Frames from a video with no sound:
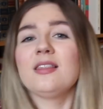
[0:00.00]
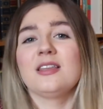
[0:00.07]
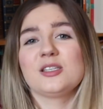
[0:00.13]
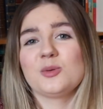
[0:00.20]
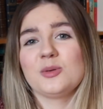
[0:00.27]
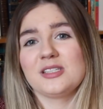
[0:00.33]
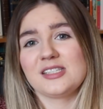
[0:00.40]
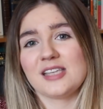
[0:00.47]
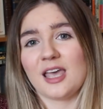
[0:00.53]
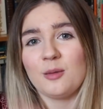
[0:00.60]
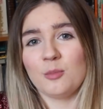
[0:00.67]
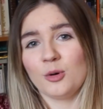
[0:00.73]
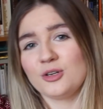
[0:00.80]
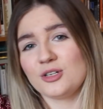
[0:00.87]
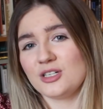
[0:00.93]
this one's set
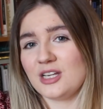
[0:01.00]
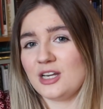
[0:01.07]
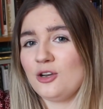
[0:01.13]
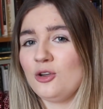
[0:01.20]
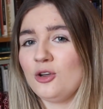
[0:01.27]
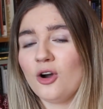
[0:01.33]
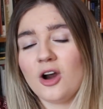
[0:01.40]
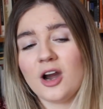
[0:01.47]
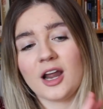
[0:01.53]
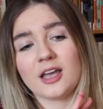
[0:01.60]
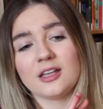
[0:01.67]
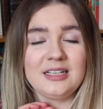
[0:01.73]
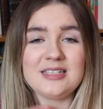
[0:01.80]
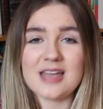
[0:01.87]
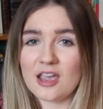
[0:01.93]
in modern day New York,
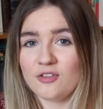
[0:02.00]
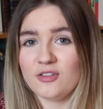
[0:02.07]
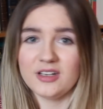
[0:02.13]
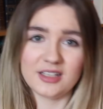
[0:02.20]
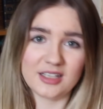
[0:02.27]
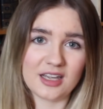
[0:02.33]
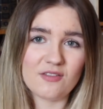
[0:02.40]
definitely